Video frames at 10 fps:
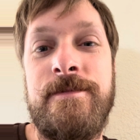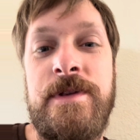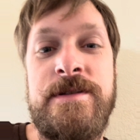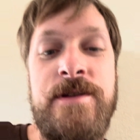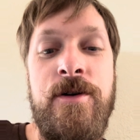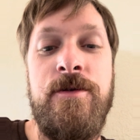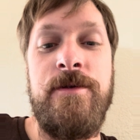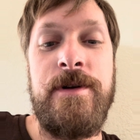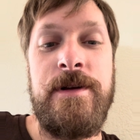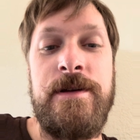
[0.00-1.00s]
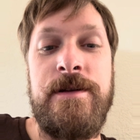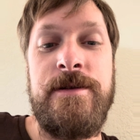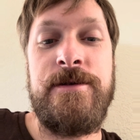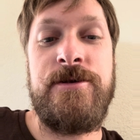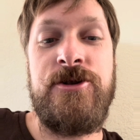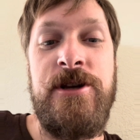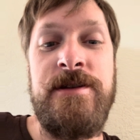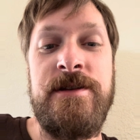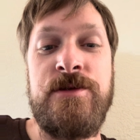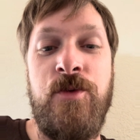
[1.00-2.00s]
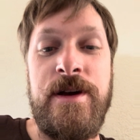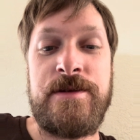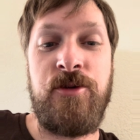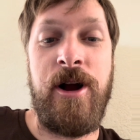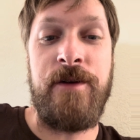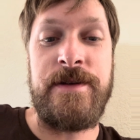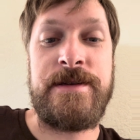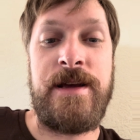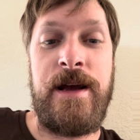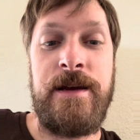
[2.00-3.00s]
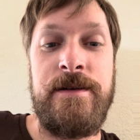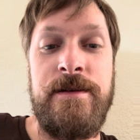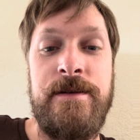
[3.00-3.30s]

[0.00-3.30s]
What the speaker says: So Jesus was prophesied.